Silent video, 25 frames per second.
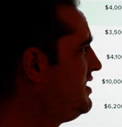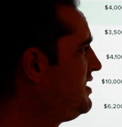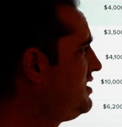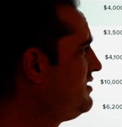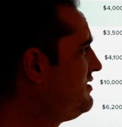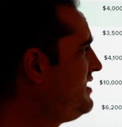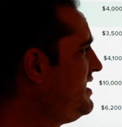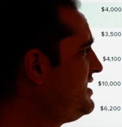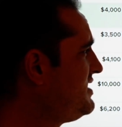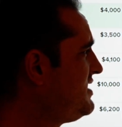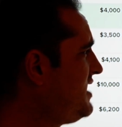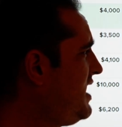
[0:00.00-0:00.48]

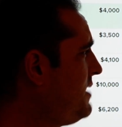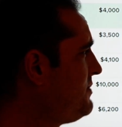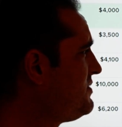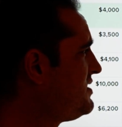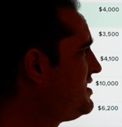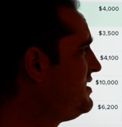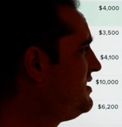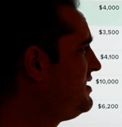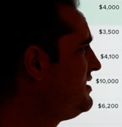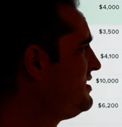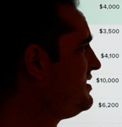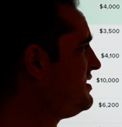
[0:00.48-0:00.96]
Klay
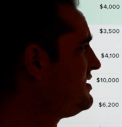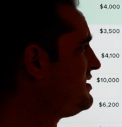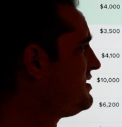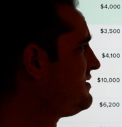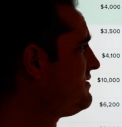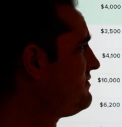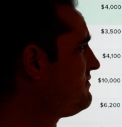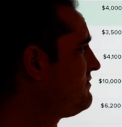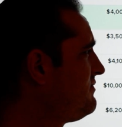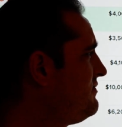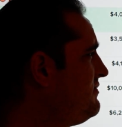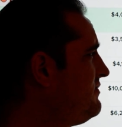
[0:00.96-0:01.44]
Thompson
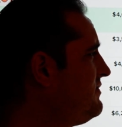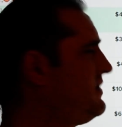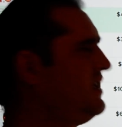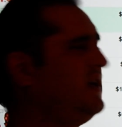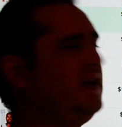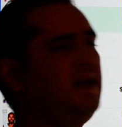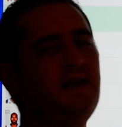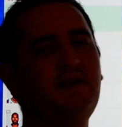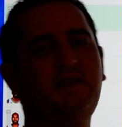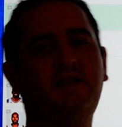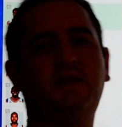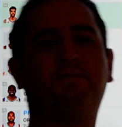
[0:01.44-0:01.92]
is...
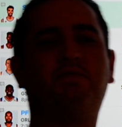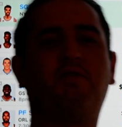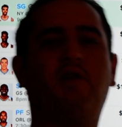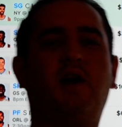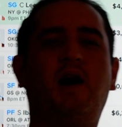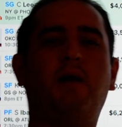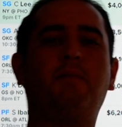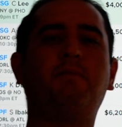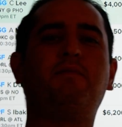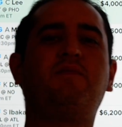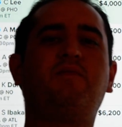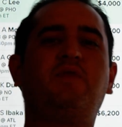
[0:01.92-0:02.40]
The
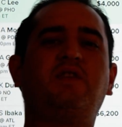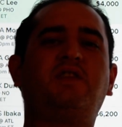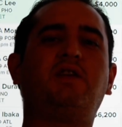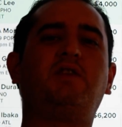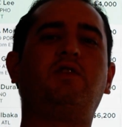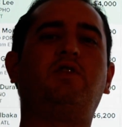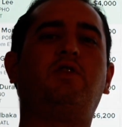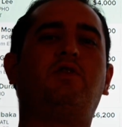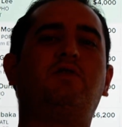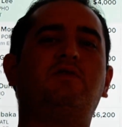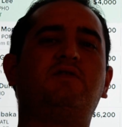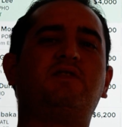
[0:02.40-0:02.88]
problem with the
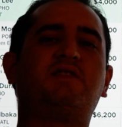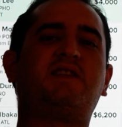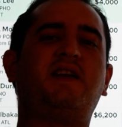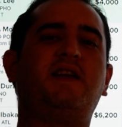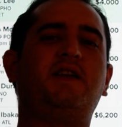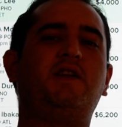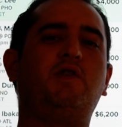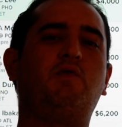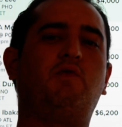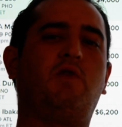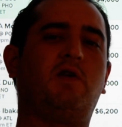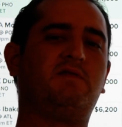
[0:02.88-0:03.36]
Golden
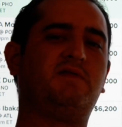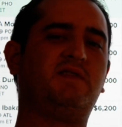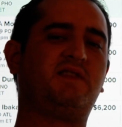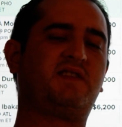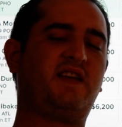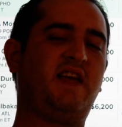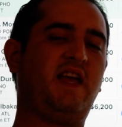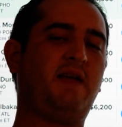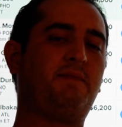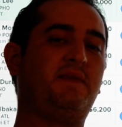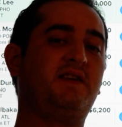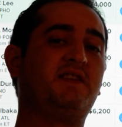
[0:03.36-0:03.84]
State New Orleans
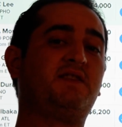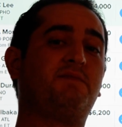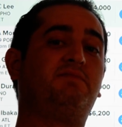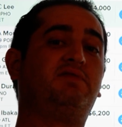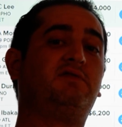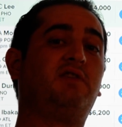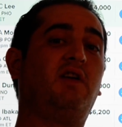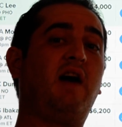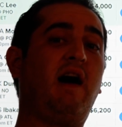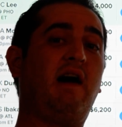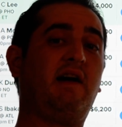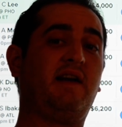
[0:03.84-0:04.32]
game is
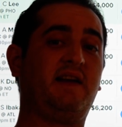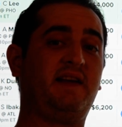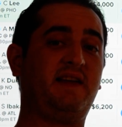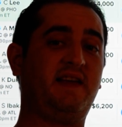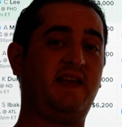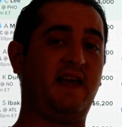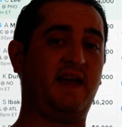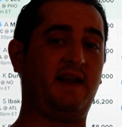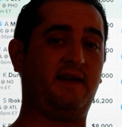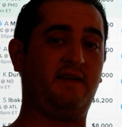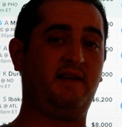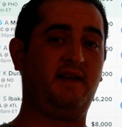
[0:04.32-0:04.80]
blowout
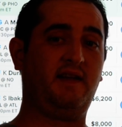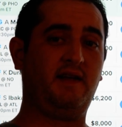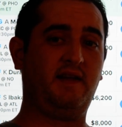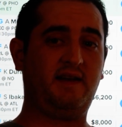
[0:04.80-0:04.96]
again.